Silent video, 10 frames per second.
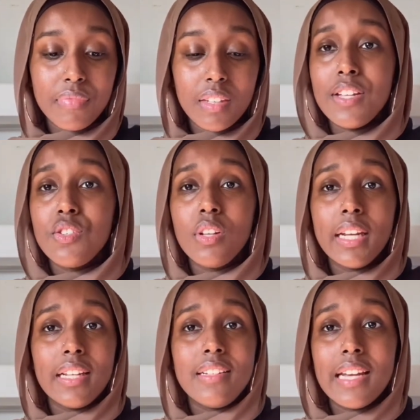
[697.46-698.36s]
It's not like
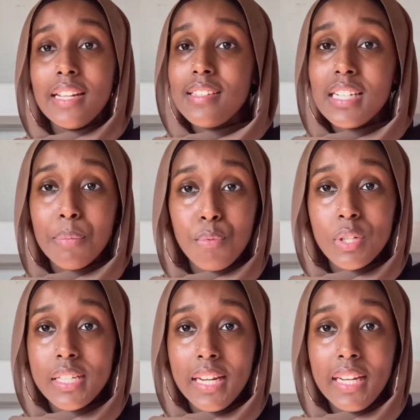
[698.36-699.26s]
a 10-step
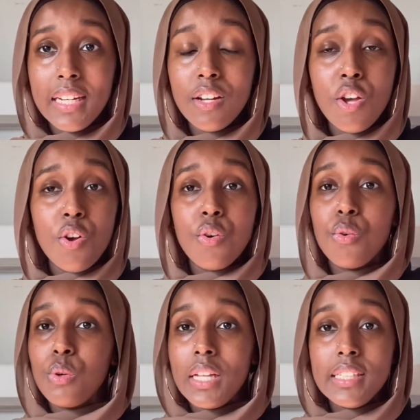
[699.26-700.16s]
routine.
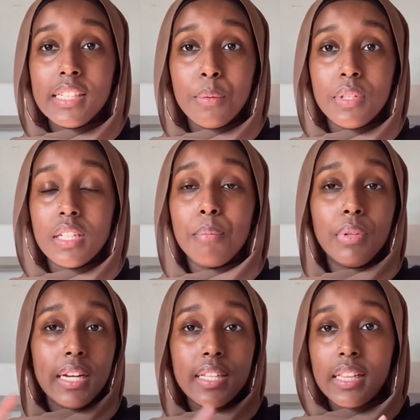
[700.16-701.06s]
All I did was
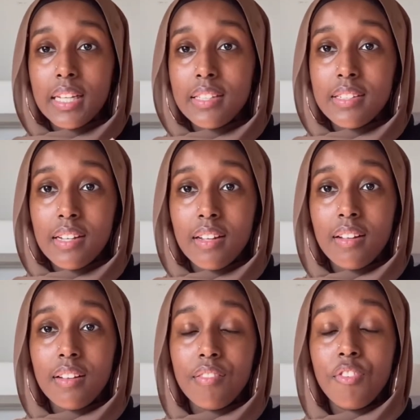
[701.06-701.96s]
apply the cleanser,
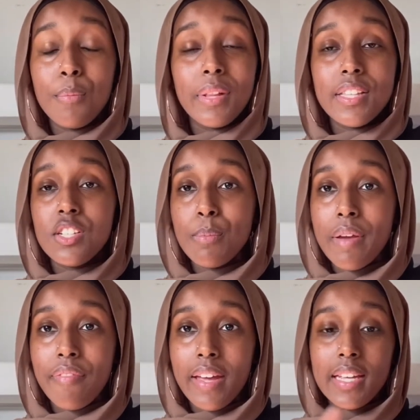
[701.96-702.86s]
foam cleanser to my
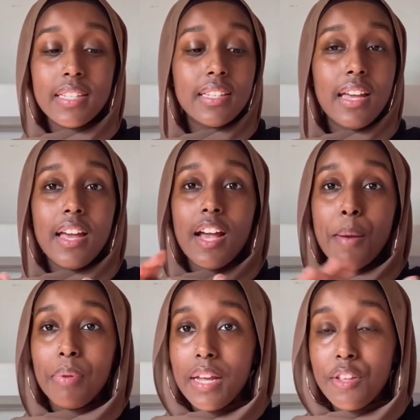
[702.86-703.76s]
face,
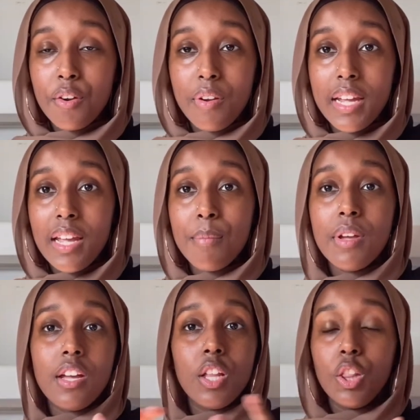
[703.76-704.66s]
apply the cream,
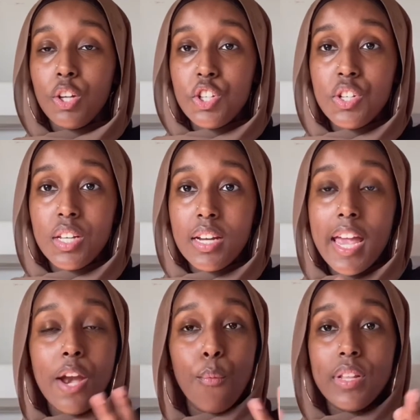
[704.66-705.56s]
lotion,
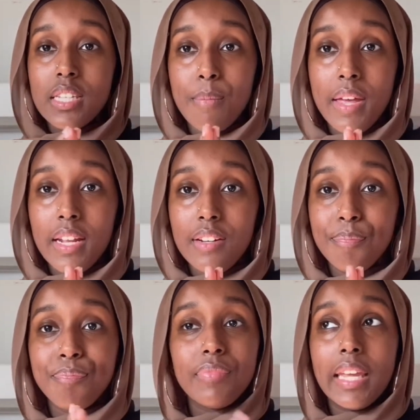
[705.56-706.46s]
and went to bed.
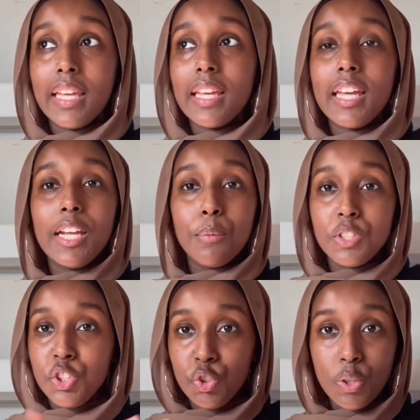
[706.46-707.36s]
Like, it was
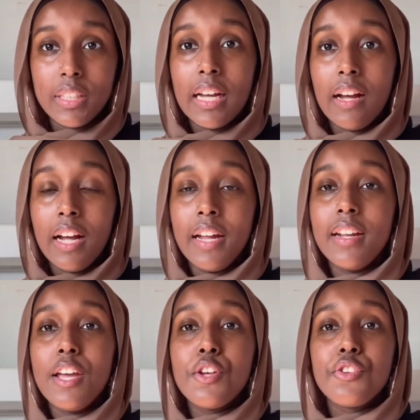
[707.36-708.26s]
not that hard.
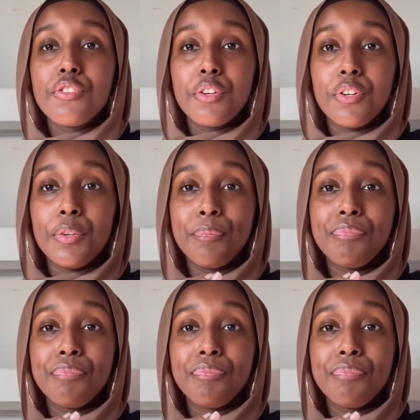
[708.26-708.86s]
So